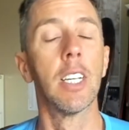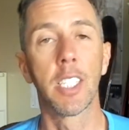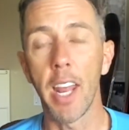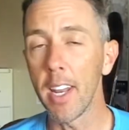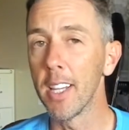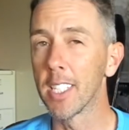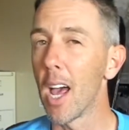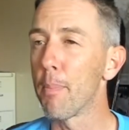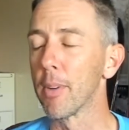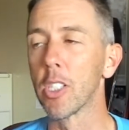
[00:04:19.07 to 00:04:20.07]
Setting these
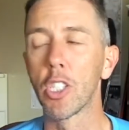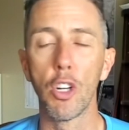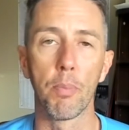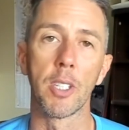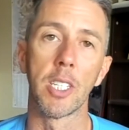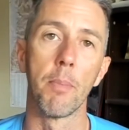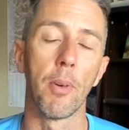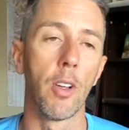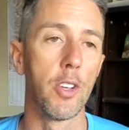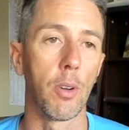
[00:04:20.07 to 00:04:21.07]
up is super
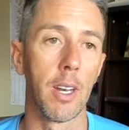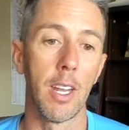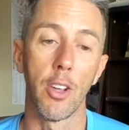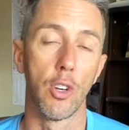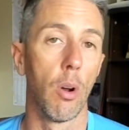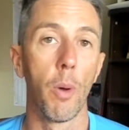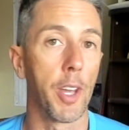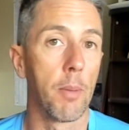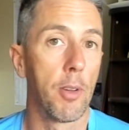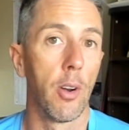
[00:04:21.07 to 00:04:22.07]
simple. You can either do it with a
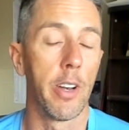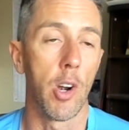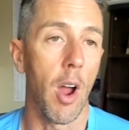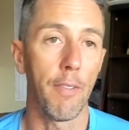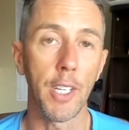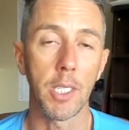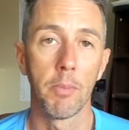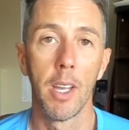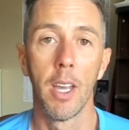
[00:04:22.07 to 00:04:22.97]
computer in your office.